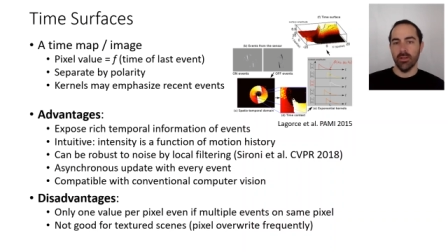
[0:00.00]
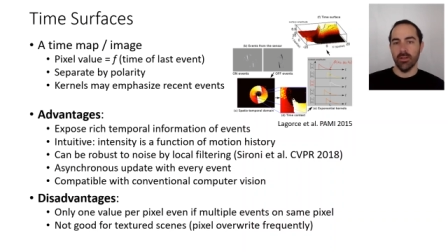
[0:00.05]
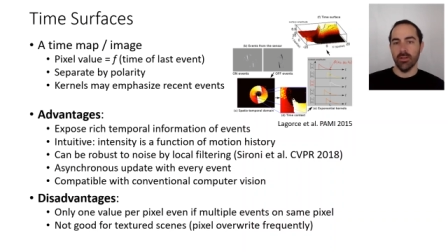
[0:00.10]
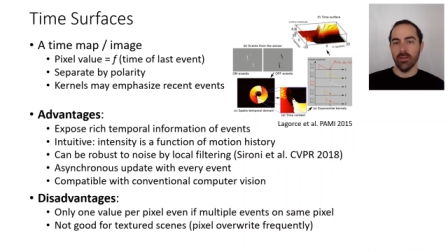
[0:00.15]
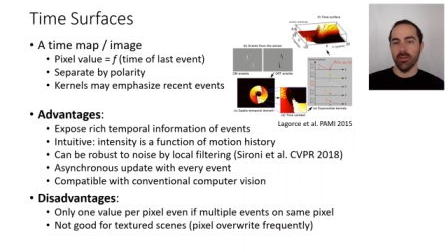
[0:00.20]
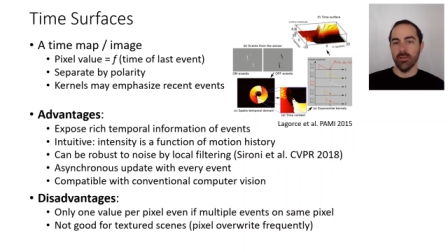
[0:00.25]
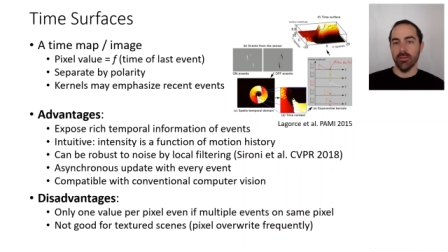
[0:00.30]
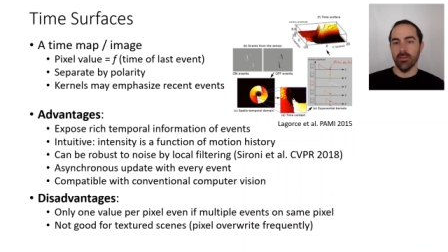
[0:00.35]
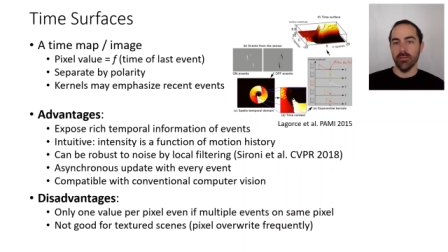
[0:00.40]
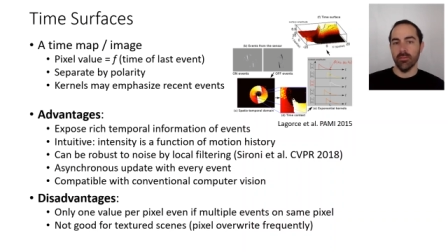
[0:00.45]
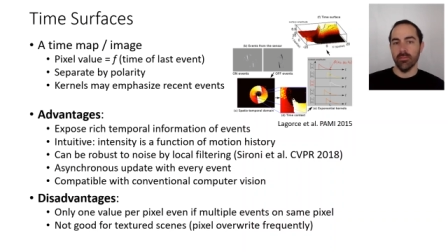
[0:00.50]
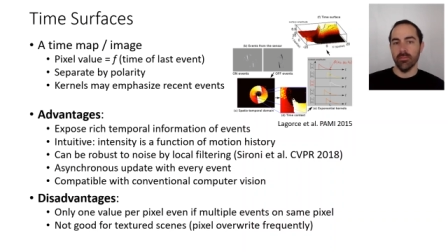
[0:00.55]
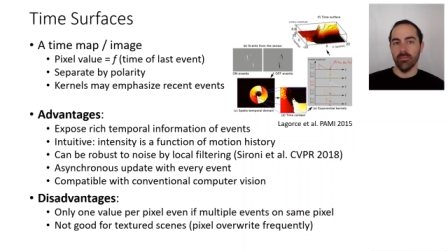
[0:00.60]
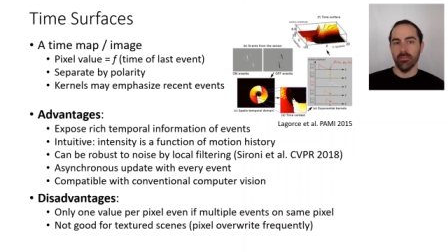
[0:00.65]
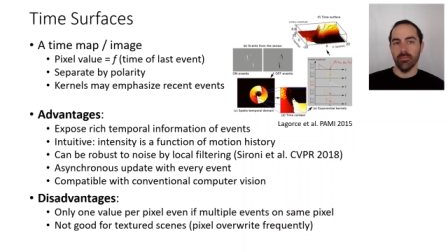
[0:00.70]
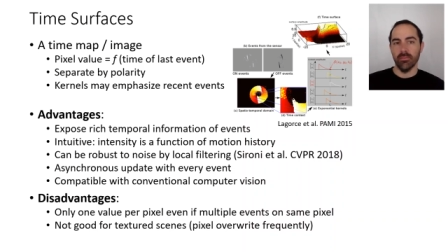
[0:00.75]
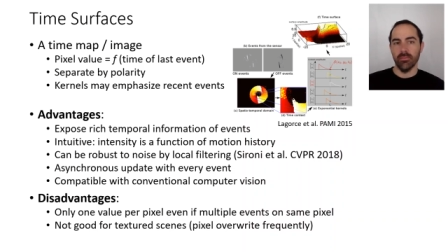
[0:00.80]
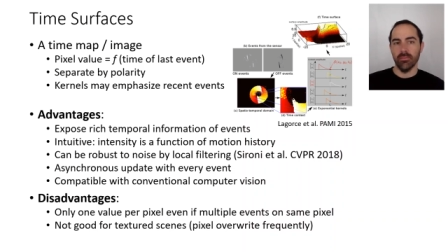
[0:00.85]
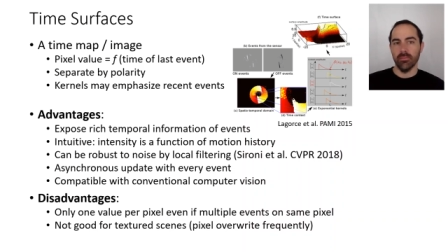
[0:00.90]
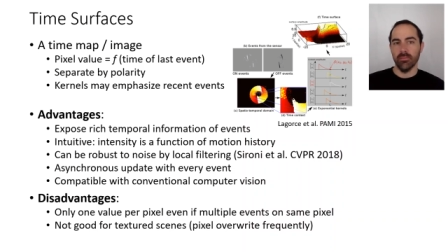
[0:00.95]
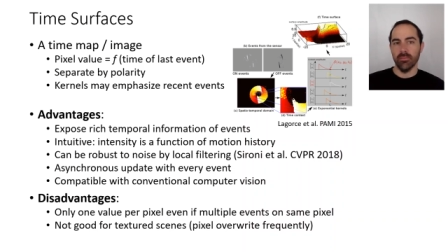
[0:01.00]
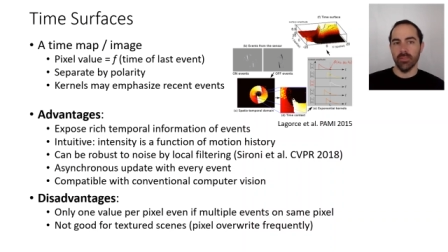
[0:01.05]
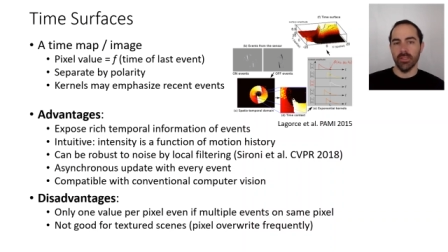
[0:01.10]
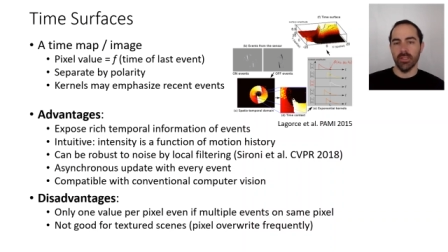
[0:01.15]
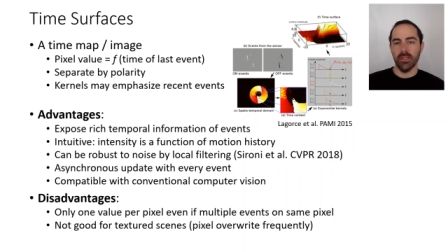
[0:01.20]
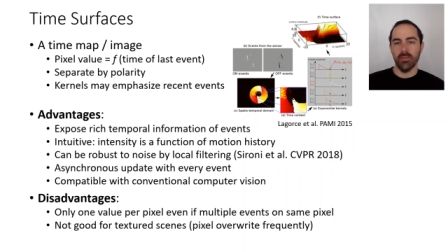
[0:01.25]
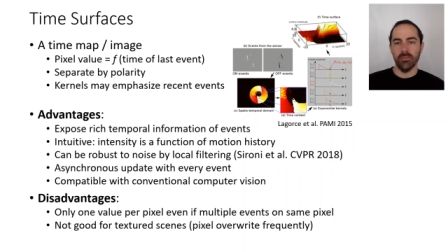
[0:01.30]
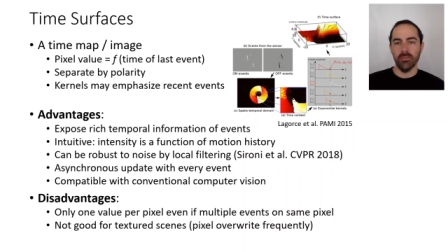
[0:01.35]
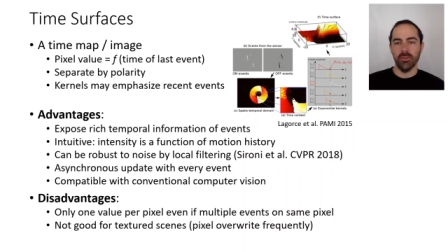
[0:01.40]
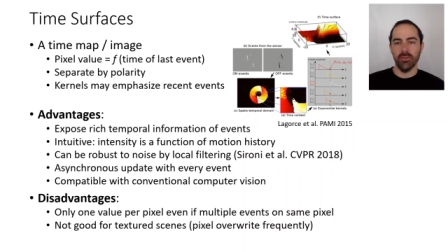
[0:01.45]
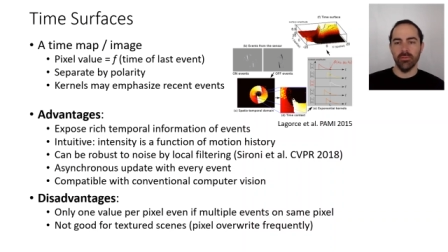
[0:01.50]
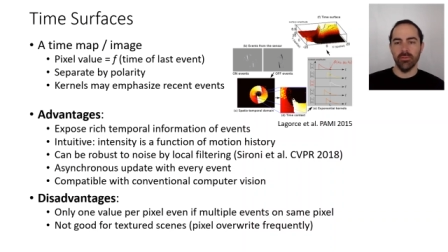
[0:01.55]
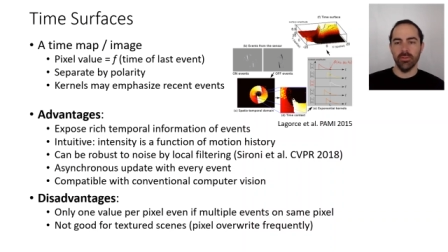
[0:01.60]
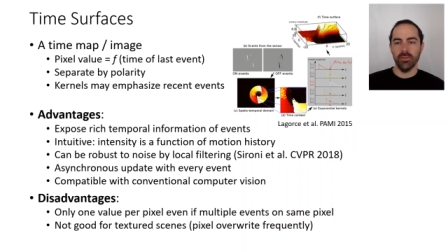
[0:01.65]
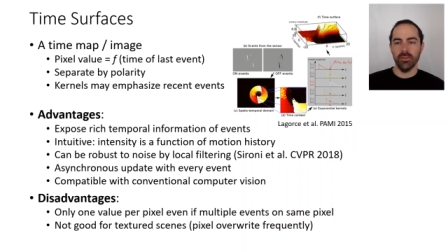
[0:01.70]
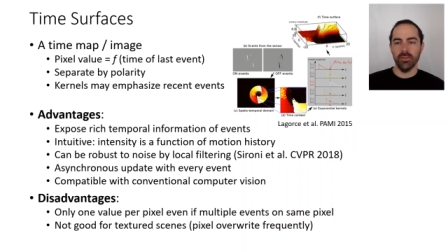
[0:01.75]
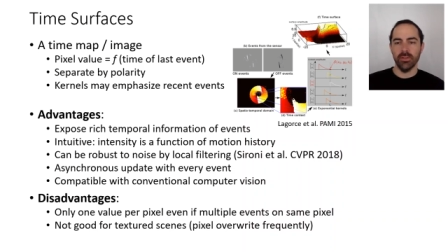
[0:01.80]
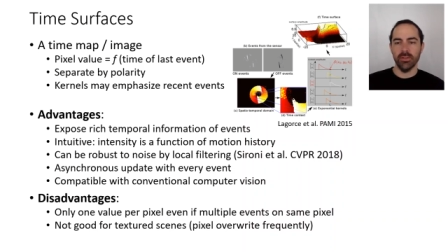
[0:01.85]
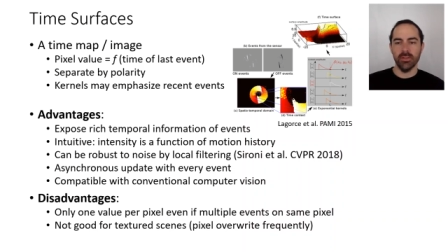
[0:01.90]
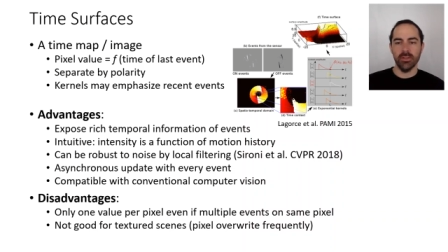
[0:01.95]
uh, time
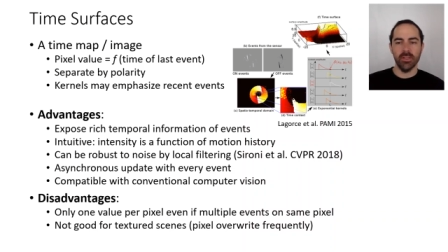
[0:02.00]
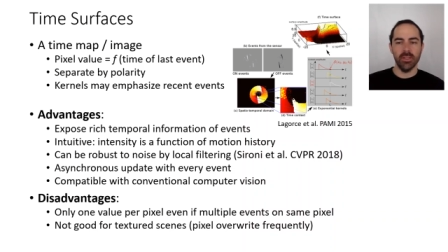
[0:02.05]
surfaces.